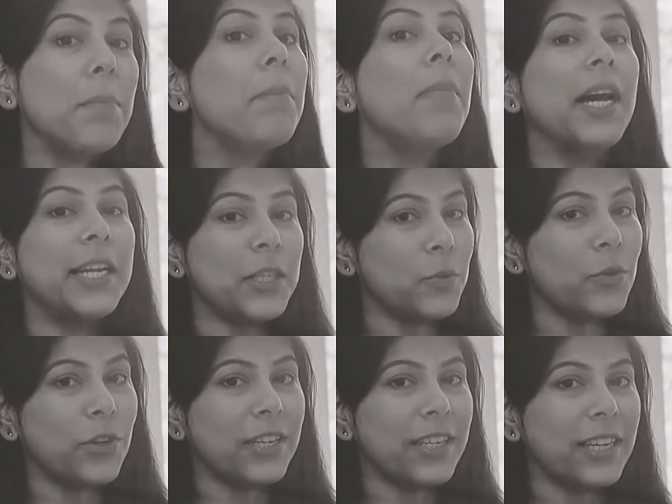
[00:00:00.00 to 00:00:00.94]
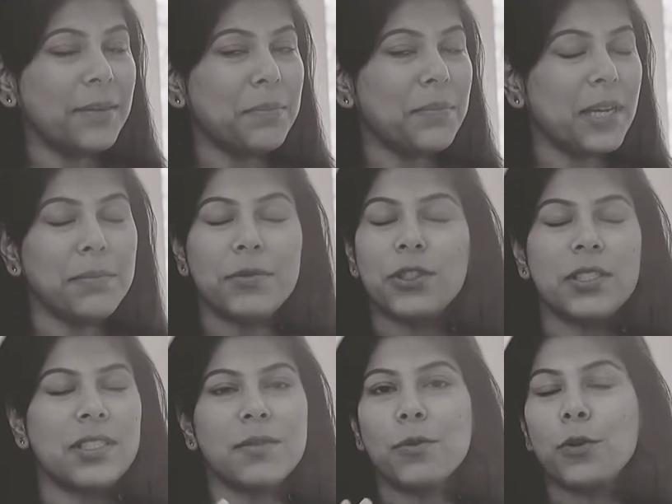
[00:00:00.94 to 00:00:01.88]
Might work. I'm
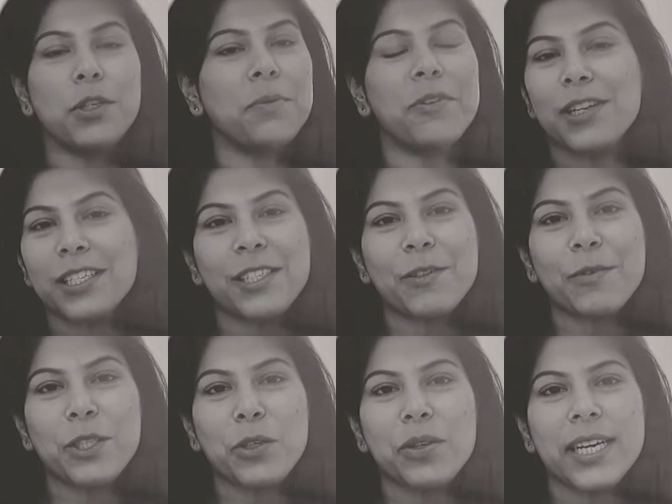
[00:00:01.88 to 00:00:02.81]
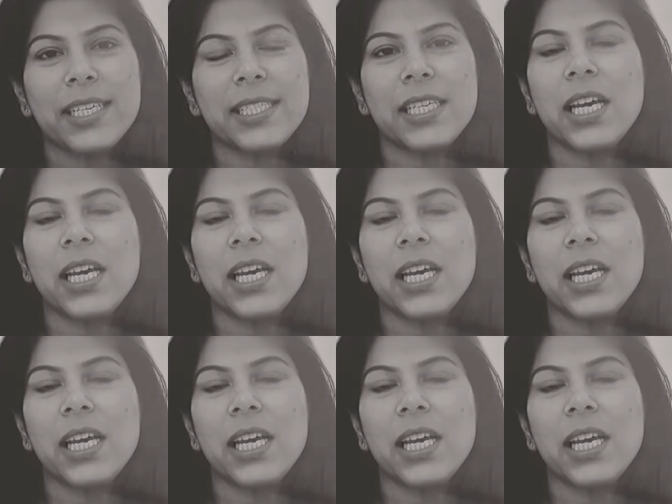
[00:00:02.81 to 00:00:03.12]
just going to be realistic with you guys.